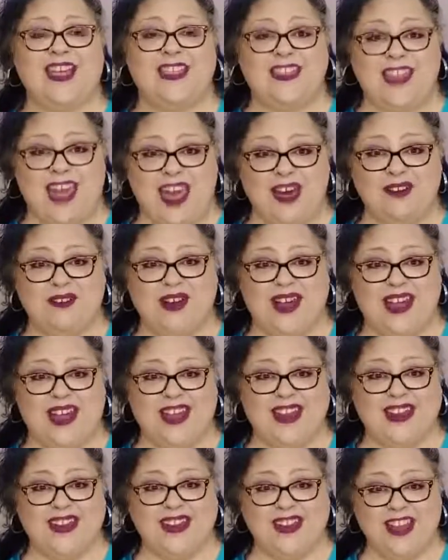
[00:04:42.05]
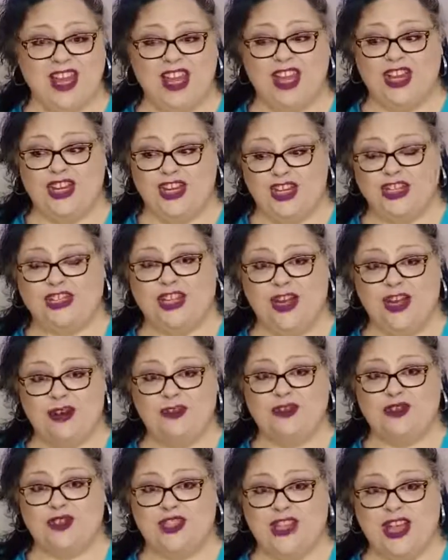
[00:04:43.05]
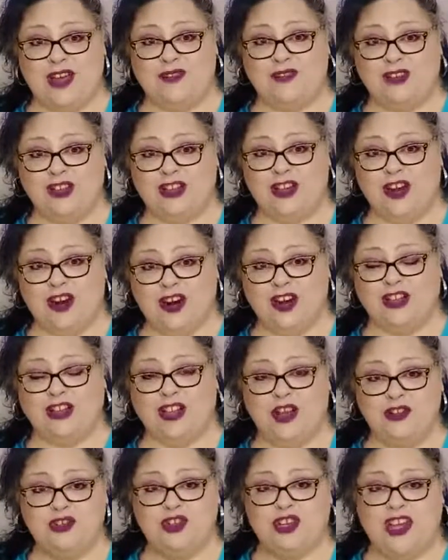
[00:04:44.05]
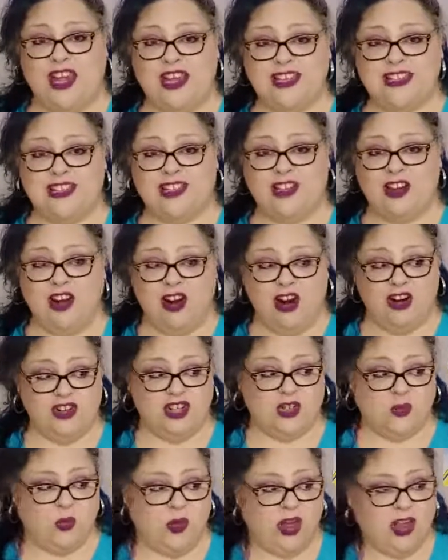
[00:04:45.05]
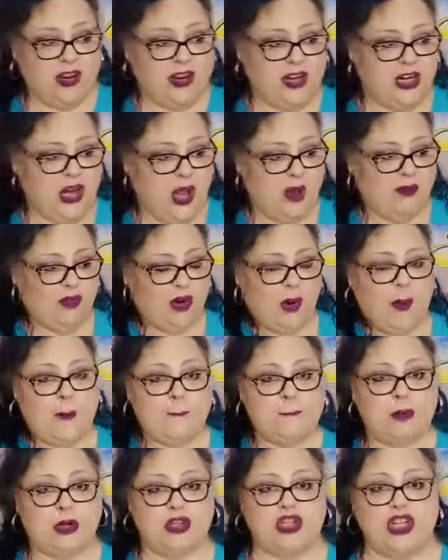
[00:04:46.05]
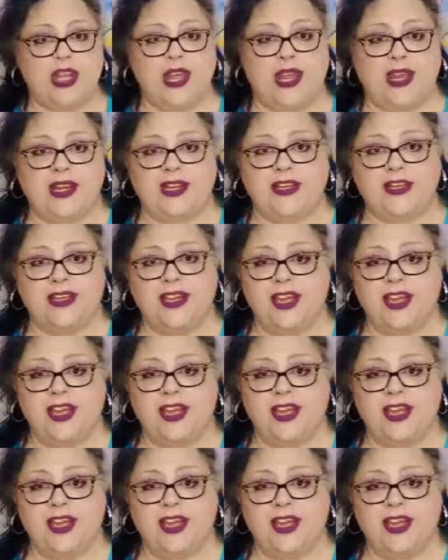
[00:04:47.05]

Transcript: That way, you load your stuff in the car, load your kids in the car, just walk it over, perchink,